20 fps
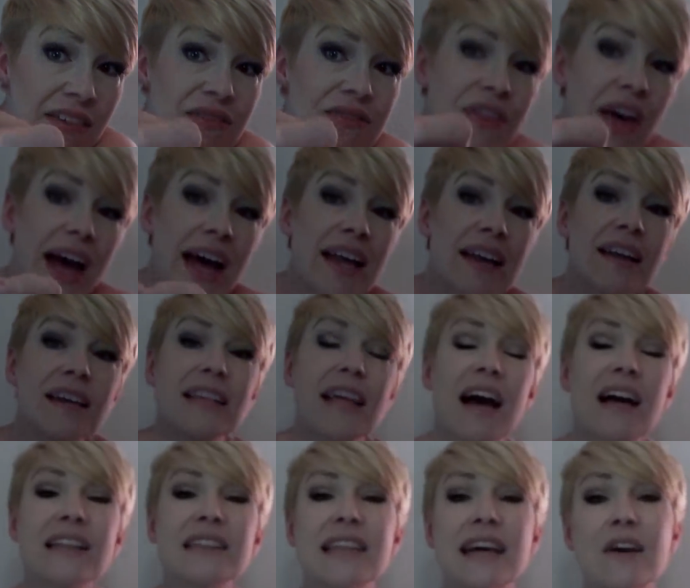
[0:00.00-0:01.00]
That
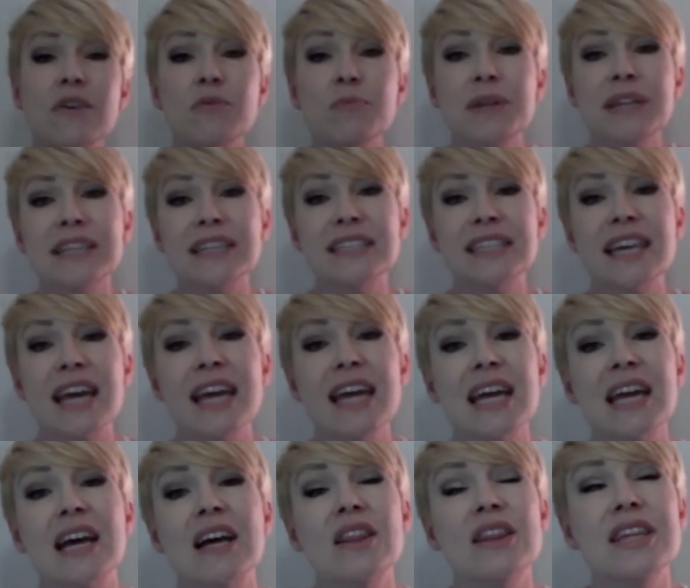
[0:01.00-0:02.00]
allowed me to
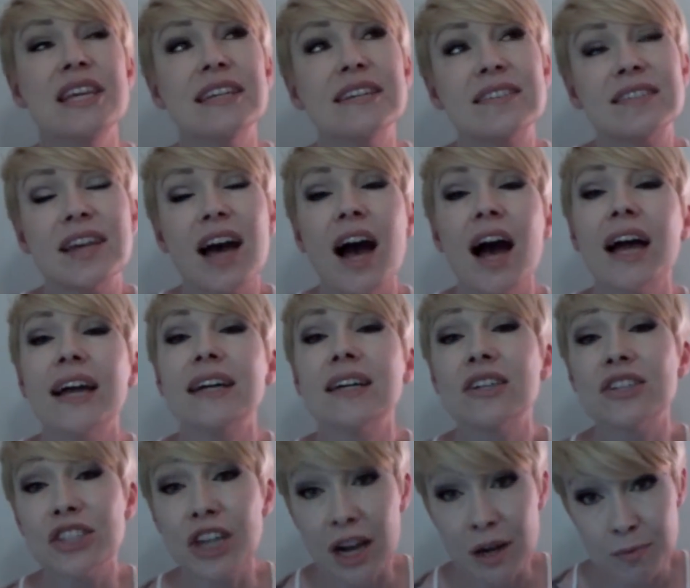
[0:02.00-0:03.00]
take the
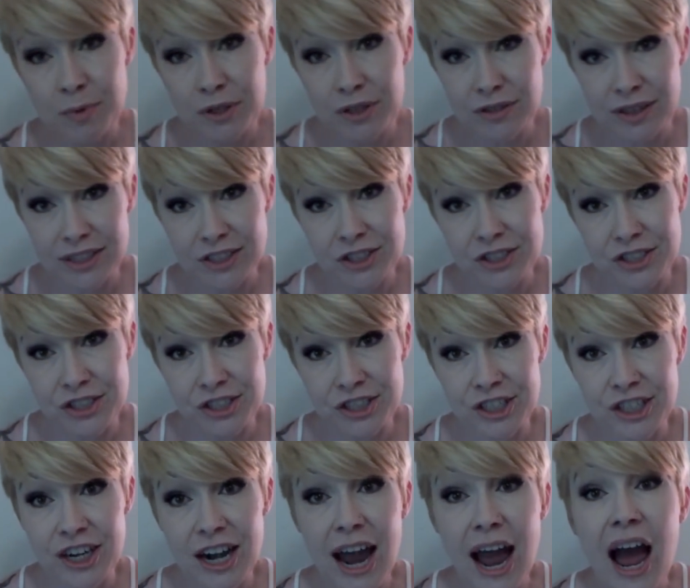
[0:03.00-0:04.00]
entire checkbook
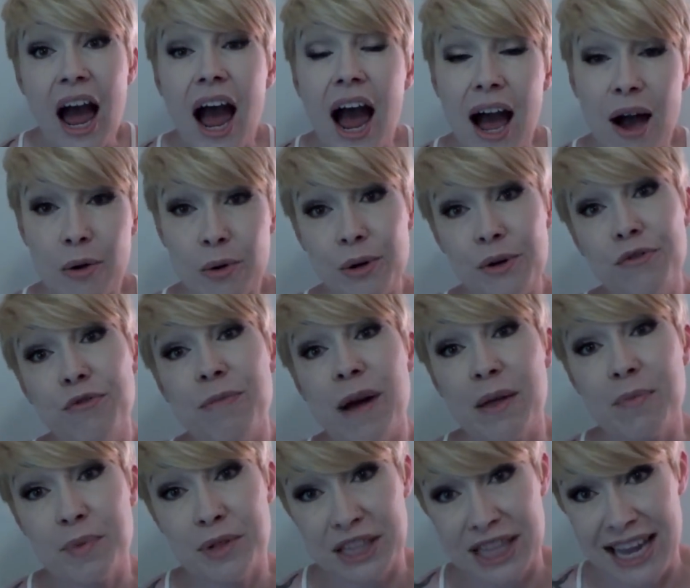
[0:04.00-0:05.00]
register out of
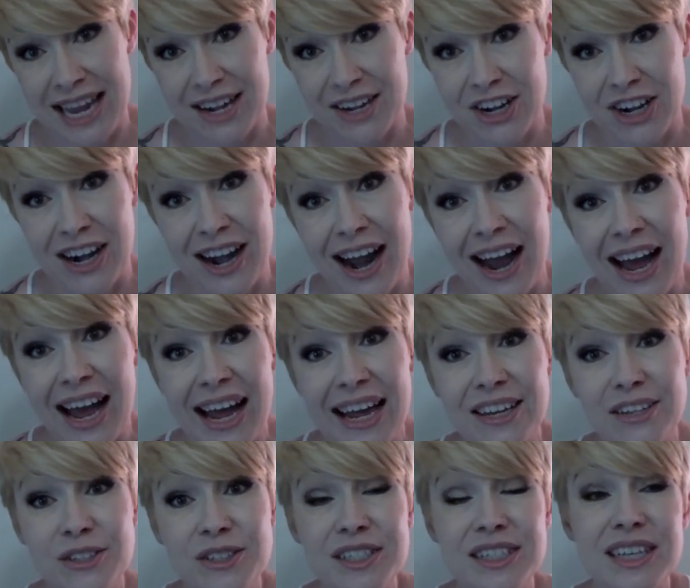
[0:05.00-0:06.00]
my planner. I
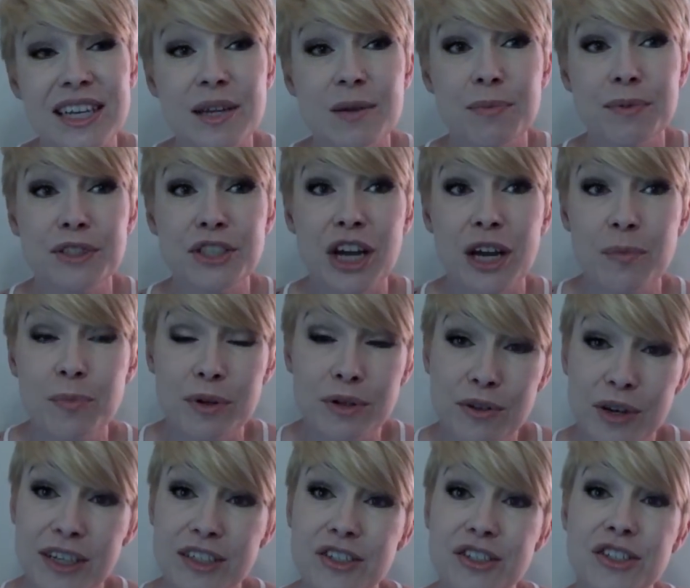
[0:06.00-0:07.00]
used to keep a
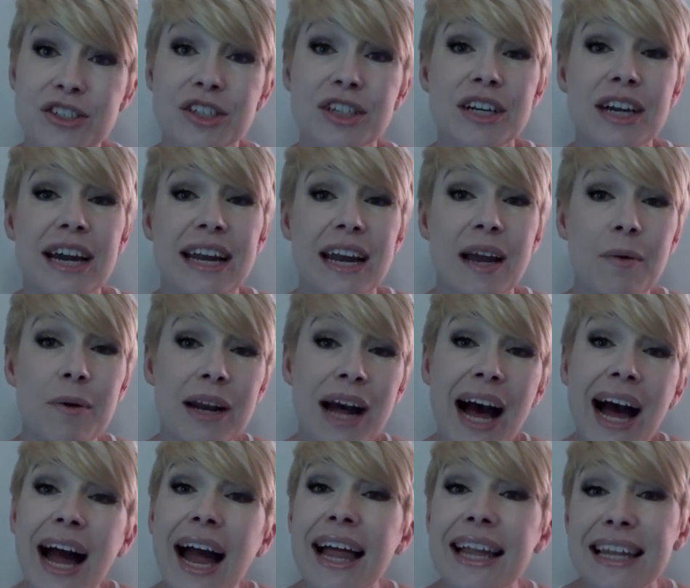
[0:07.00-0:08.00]
checkbook register and I would
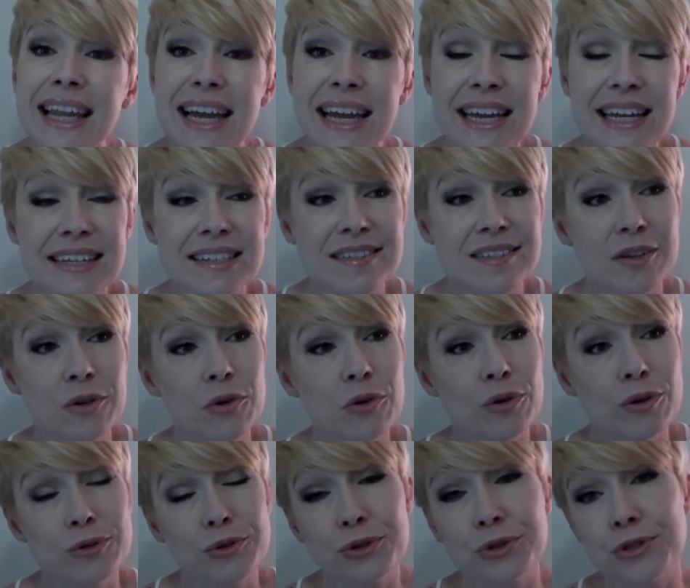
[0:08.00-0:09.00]
highlight,
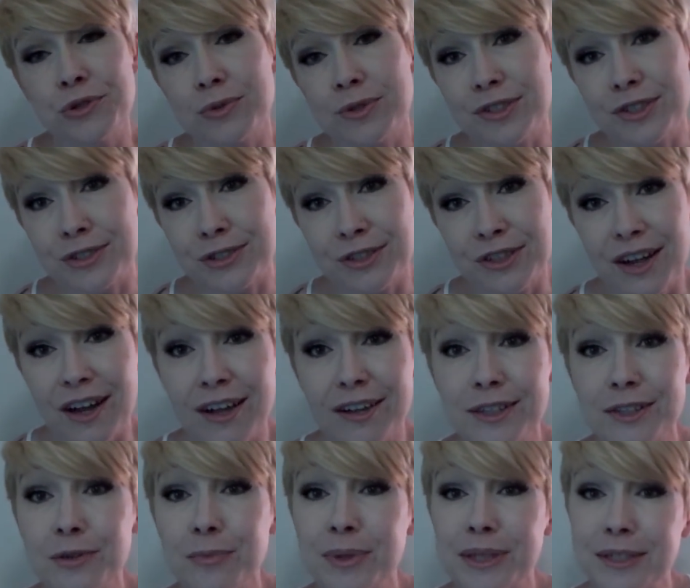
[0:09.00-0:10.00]
groceries were a certain
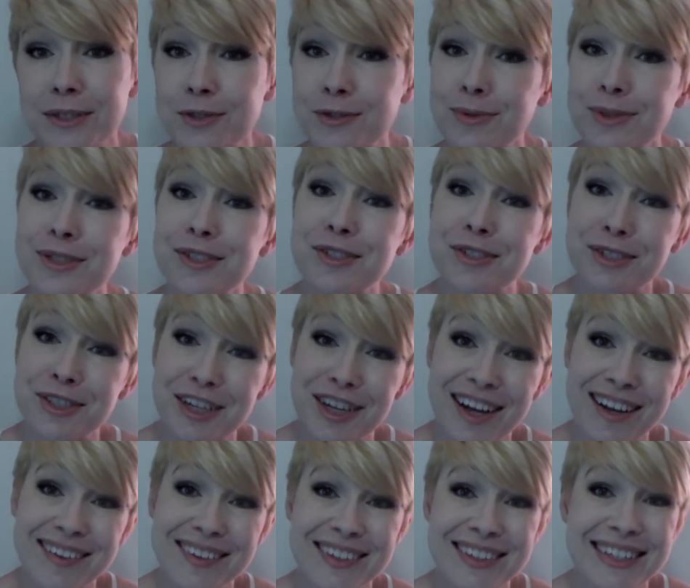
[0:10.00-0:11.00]
color, bills were a certain
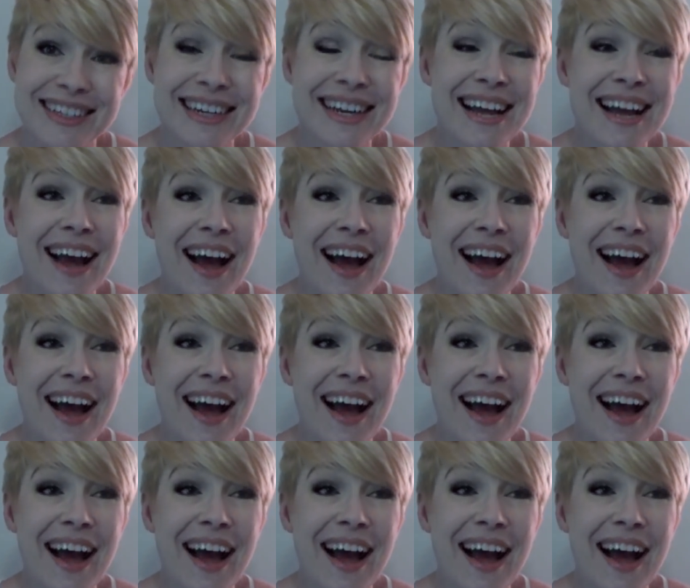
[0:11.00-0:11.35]
color,